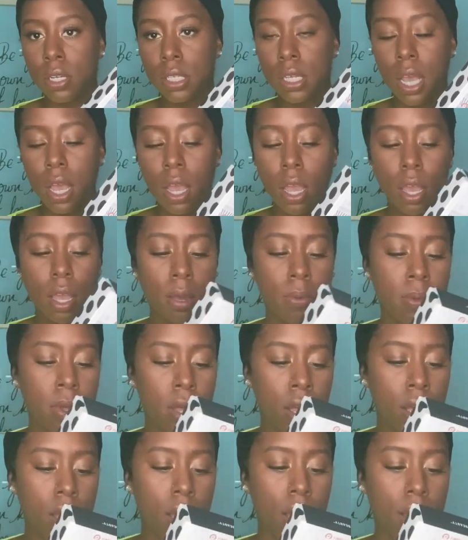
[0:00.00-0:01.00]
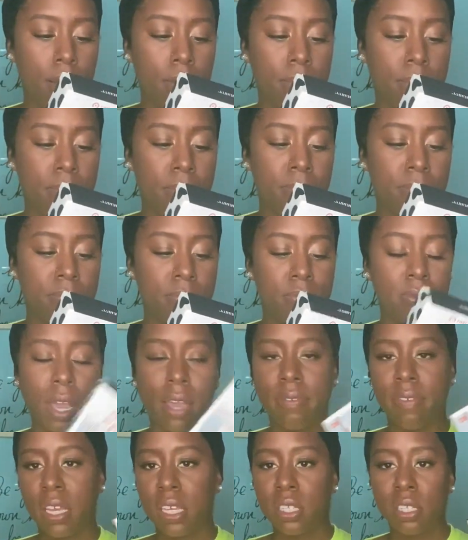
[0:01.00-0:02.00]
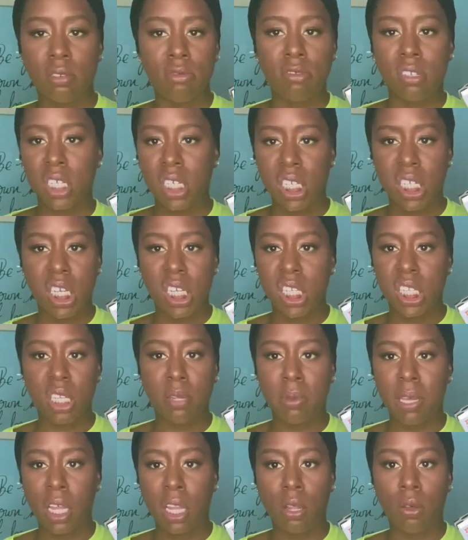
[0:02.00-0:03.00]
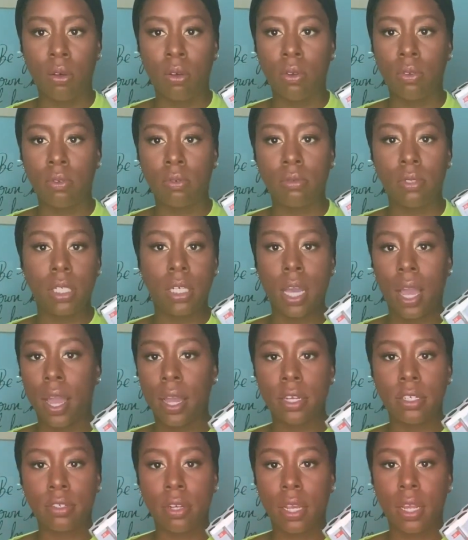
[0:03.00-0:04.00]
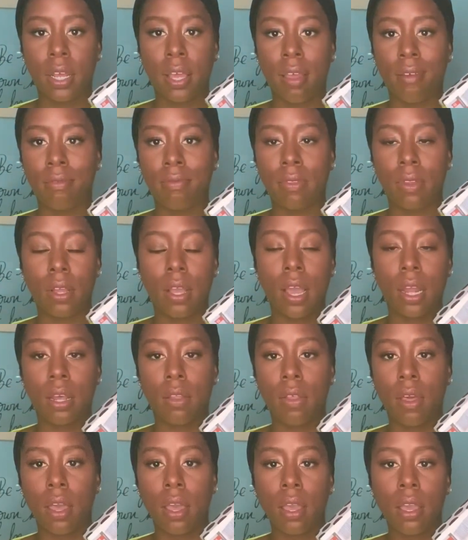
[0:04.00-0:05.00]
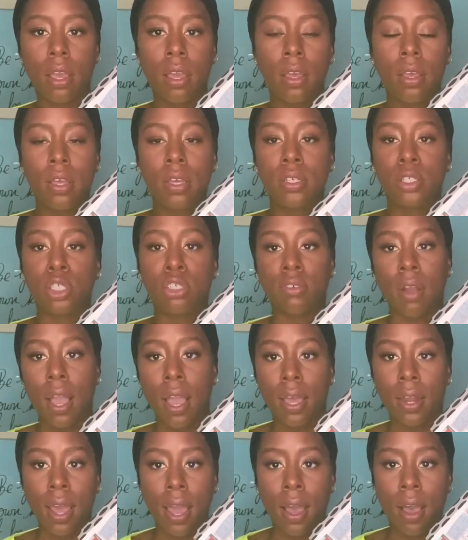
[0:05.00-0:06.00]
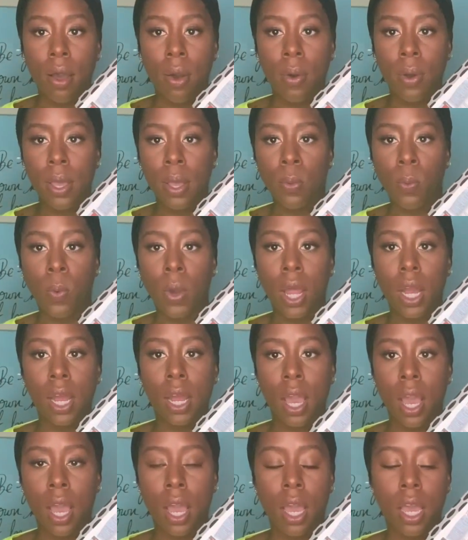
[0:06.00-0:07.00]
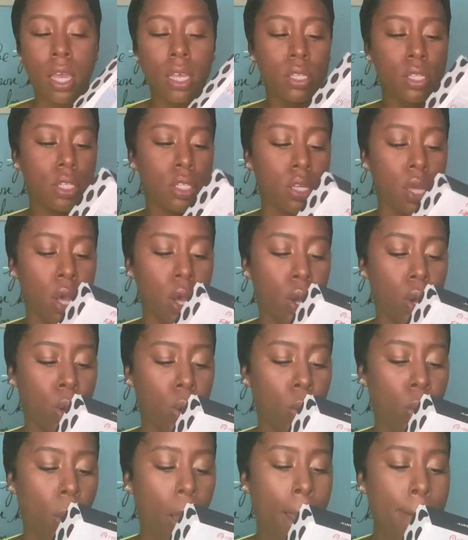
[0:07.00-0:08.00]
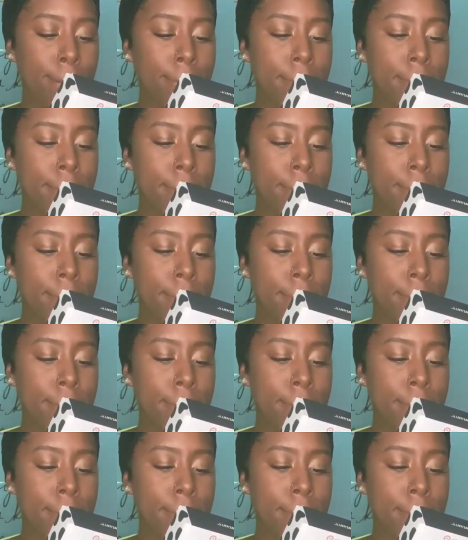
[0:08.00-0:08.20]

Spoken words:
time. My face usually tends to be a little dehydrated and kind of like dried out and whatnot. So